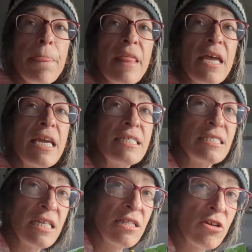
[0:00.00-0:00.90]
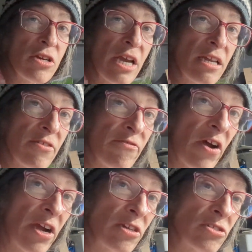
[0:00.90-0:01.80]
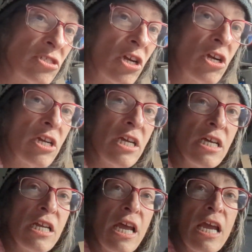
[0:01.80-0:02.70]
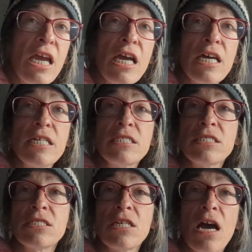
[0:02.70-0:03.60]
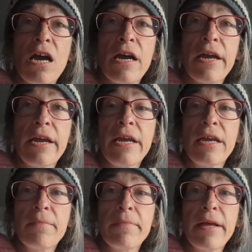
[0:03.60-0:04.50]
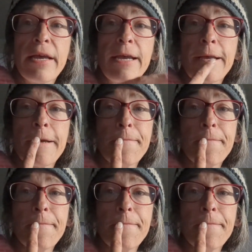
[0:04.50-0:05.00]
he's sitting there getting a fire started, and I'm like,